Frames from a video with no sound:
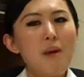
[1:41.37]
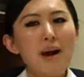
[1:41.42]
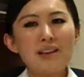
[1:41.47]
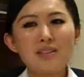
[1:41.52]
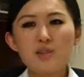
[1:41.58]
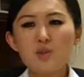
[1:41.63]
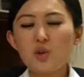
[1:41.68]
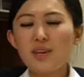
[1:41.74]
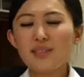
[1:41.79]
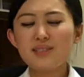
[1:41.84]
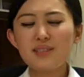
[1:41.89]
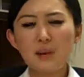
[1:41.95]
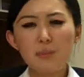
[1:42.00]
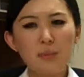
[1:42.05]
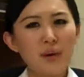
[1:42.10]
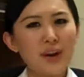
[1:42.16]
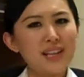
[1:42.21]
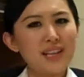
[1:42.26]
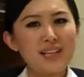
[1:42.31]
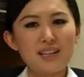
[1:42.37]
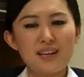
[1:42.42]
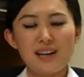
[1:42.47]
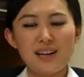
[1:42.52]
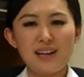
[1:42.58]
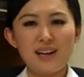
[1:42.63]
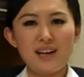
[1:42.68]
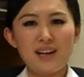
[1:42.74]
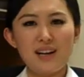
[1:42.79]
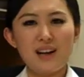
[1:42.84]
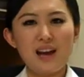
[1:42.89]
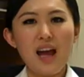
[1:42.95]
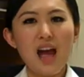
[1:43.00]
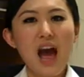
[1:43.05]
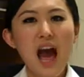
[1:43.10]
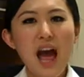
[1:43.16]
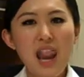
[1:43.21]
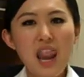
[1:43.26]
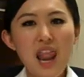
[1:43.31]
My students are pretty clear.
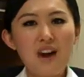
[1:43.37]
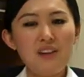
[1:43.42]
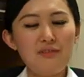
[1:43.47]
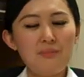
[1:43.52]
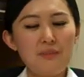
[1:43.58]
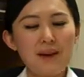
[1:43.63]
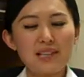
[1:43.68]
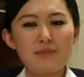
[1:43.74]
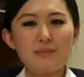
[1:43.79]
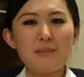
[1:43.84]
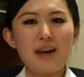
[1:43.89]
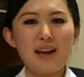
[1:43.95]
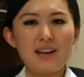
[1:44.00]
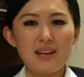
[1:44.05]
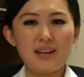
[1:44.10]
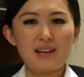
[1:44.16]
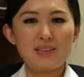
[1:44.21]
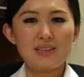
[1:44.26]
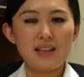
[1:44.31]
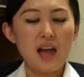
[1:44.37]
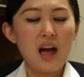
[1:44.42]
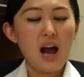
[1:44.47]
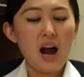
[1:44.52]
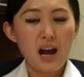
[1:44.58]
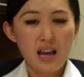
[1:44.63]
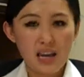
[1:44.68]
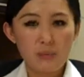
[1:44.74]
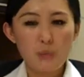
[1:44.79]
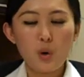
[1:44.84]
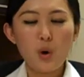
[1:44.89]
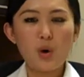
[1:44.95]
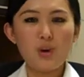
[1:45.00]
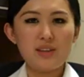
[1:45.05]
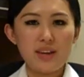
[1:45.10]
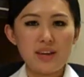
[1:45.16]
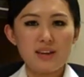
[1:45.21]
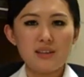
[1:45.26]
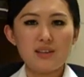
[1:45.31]
I love mathematics. I am
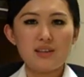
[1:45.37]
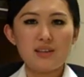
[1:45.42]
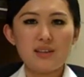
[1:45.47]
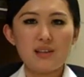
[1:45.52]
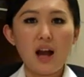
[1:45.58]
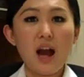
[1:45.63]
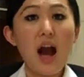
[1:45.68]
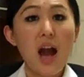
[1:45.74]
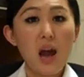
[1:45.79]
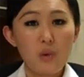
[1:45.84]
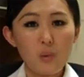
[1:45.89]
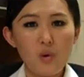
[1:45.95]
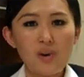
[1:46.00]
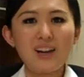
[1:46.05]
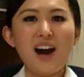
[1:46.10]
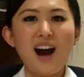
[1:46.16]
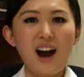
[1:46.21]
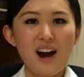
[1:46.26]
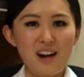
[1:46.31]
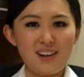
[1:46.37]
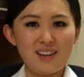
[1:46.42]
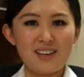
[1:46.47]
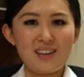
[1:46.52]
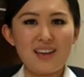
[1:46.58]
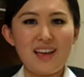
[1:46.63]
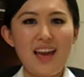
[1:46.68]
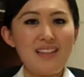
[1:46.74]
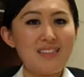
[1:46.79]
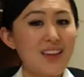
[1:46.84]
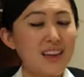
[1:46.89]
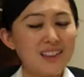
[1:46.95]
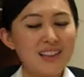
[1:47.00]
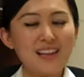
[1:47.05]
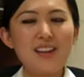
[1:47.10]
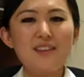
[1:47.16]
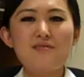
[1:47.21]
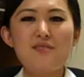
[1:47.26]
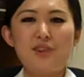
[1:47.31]
good at it. I work hard and I
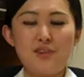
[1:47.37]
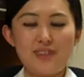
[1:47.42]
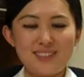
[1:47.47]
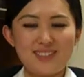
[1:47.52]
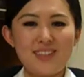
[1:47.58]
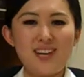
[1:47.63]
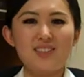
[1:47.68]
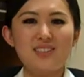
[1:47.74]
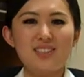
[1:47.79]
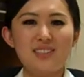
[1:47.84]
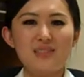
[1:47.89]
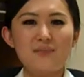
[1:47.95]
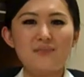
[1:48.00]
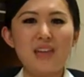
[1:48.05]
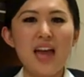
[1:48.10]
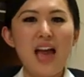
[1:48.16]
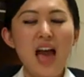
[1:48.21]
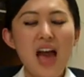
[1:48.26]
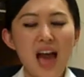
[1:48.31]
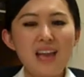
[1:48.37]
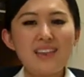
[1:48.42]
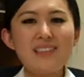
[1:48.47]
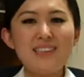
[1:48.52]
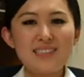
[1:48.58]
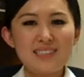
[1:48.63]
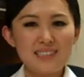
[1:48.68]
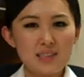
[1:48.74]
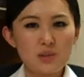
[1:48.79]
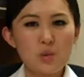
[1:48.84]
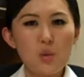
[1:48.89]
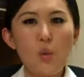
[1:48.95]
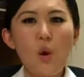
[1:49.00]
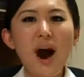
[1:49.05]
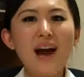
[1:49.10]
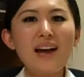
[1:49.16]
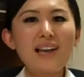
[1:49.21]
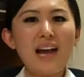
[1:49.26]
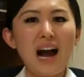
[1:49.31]
deliver result. And this is
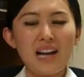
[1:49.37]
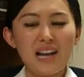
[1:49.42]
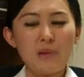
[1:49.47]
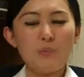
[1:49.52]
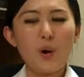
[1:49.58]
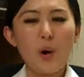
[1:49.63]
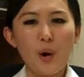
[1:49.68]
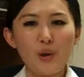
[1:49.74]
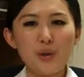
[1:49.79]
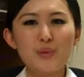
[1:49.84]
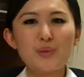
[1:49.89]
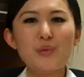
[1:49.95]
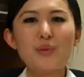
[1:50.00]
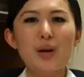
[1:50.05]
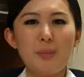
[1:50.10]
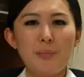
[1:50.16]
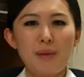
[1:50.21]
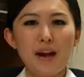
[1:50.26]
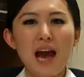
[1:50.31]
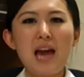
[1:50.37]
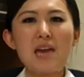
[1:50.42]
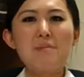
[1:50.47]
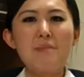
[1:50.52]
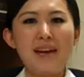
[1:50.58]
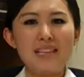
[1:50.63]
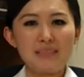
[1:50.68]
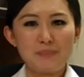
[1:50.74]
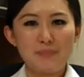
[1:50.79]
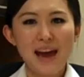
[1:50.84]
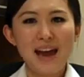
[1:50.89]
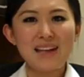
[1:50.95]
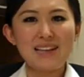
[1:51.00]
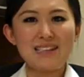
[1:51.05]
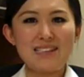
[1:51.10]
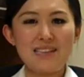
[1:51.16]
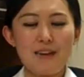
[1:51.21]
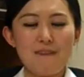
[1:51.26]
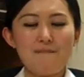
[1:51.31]
why I am going to apply
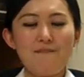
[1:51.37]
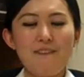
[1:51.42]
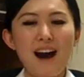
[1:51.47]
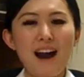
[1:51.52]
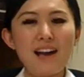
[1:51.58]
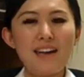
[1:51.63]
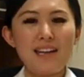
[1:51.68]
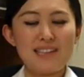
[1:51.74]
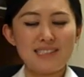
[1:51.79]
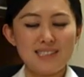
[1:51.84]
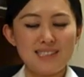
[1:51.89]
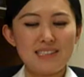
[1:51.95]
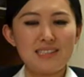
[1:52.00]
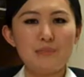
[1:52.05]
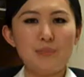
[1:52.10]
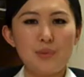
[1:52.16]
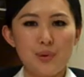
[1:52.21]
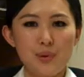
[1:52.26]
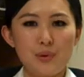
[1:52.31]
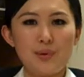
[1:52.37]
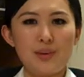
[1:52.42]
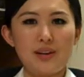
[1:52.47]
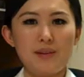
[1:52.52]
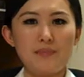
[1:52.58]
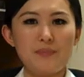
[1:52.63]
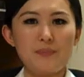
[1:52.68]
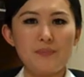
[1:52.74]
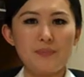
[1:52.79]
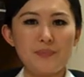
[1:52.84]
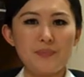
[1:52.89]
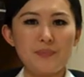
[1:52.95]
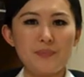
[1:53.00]
mathematics in finance this program.